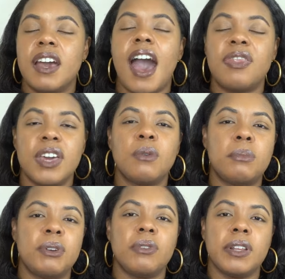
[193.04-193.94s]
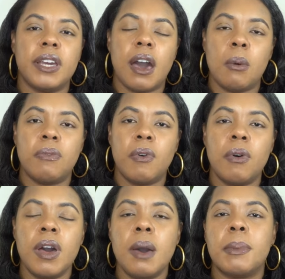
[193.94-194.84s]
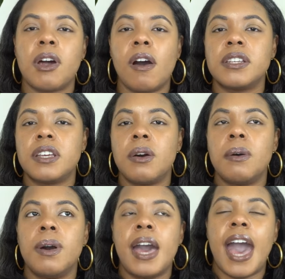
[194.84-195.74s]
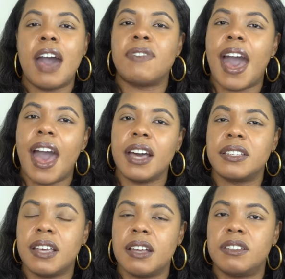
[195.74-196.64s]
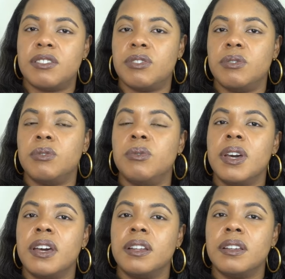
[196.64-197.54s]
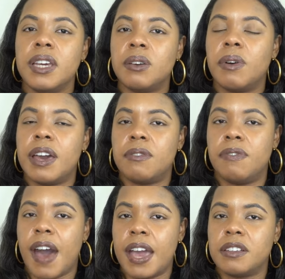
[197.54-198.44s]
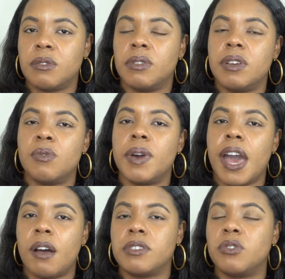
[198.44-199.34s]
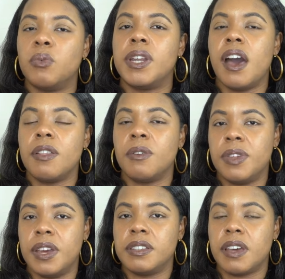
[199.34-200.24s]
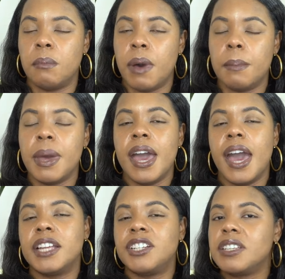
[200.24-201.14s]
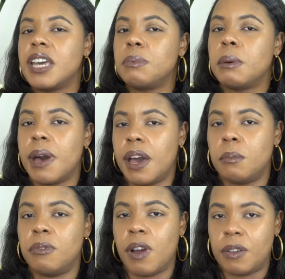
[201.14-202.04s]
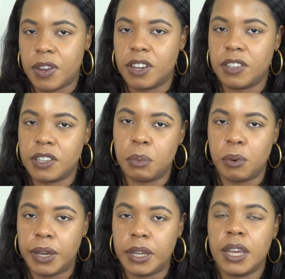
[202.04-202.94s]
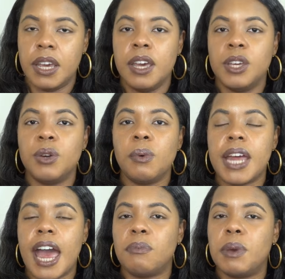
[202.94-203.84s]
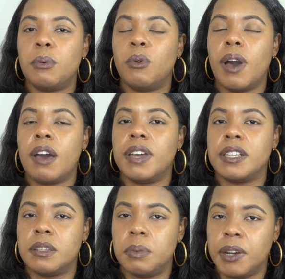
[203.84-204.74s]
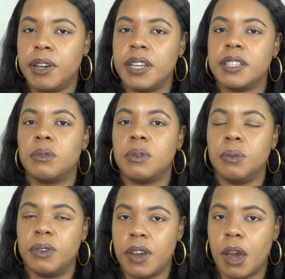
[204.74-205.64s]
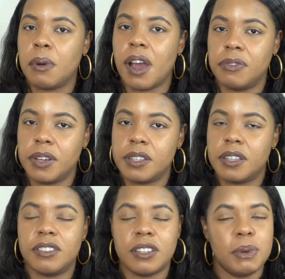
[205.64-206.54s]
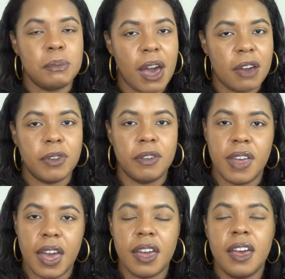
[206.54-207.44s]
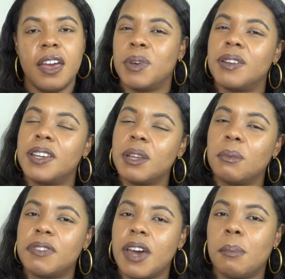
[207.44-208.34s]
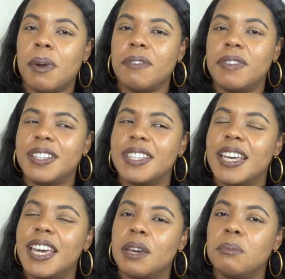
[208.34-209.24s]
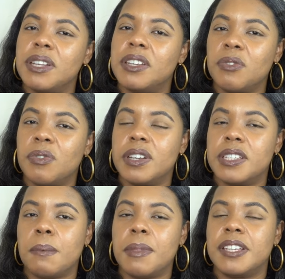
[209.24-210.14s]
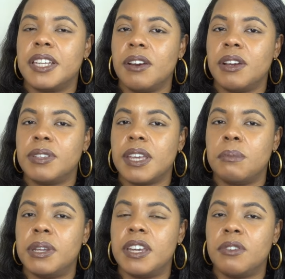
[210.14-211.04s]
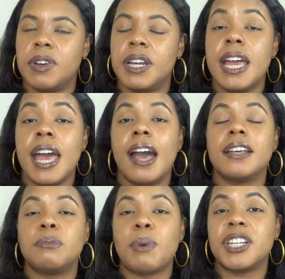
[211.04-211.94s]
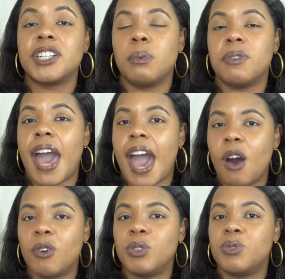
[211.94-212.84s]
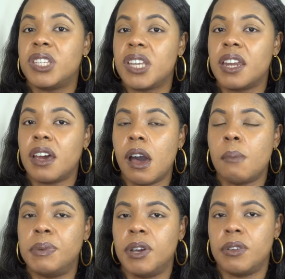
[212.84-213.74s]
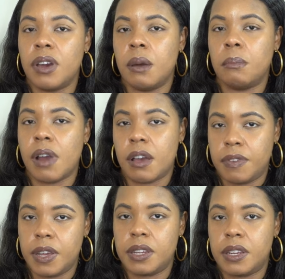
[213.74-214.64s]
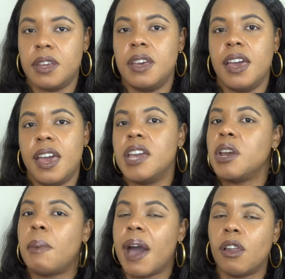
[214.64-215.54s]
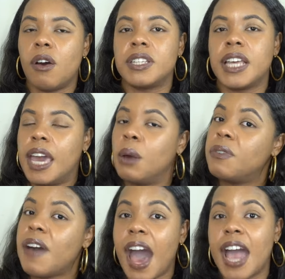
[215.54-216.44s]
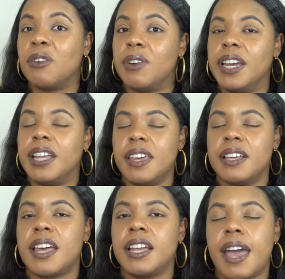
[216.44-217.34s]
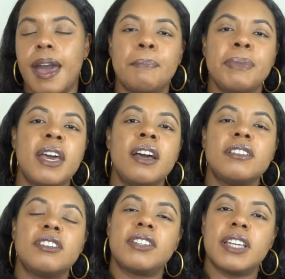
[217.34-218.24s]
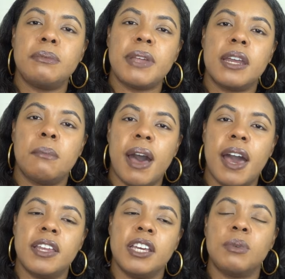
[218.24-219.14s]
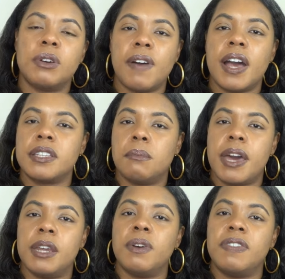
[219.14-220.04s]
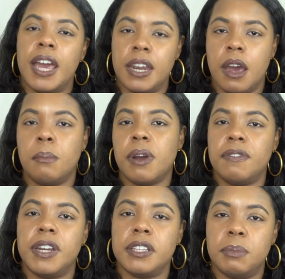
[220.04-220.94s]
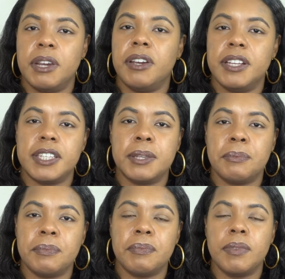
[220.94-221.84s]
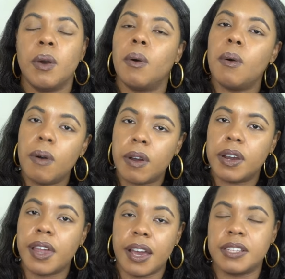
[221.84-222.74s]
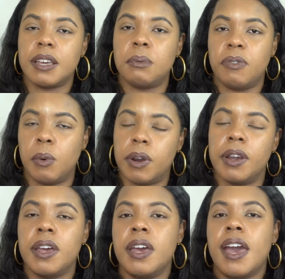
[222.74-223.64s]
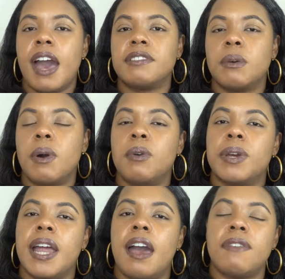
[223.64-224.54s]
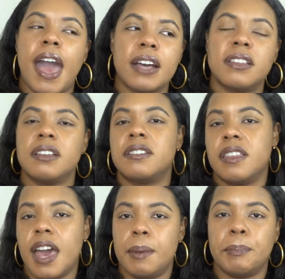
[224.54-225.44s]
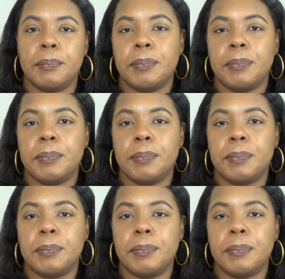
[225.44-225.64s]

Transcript: I think would be really helpful. But also have access to legal advice or legal counsel when other things come up. And just keep in mind before I finish this point, you want to have people who have experience with nonprofits. Just be mindful of that. When you're dealing with nonprofits, it can be different. Some of the scenarios can be different, especially with how you set up your nonprofit and your bylaws and with hiring and things like that. So just keep that in mind that you want to find somebody with that nonprofit experience. Or, like I said before, have someone who can have access to that.